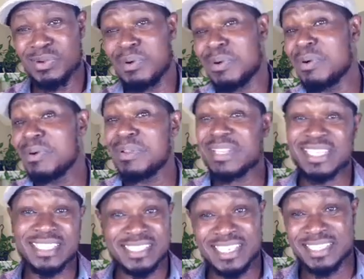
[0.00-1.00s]
all
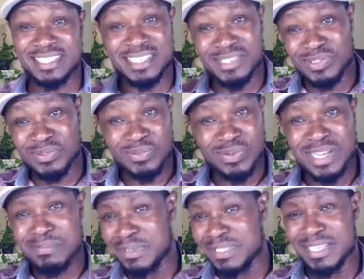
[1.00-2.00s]
excited and screwed
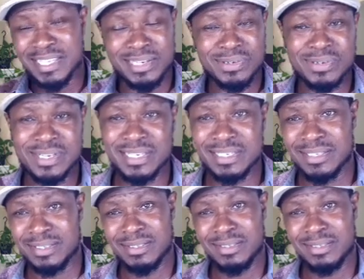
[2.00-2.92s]
up in the head already.